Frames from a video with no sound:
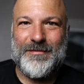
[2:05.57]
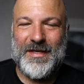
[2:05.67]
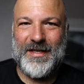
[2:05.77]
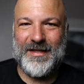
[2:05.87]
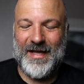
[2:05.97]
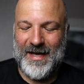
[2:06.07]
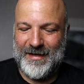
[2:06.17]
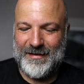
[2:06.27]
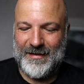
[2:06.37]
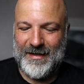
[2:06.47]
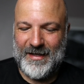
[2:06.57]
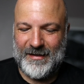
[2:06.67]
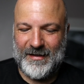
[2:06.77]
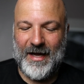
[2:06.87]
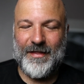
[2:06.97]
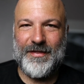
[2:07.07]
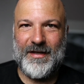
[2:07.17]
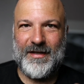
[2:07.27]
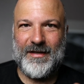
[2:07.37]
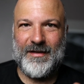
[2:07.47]
meaning that it got
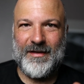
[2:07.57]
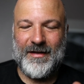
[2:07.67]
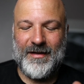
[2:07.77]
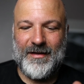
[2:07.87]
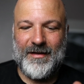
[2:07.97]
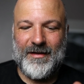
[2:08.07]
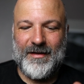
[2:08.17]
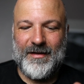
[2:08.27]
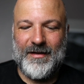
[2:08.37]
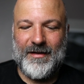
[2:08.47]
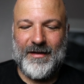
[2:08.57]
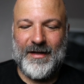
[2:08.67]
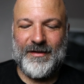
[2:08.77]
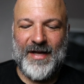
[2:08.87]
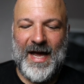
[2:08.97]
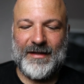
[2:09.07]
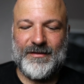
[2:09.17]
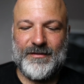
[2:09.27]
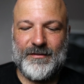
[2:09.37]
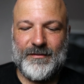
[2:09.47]
the exact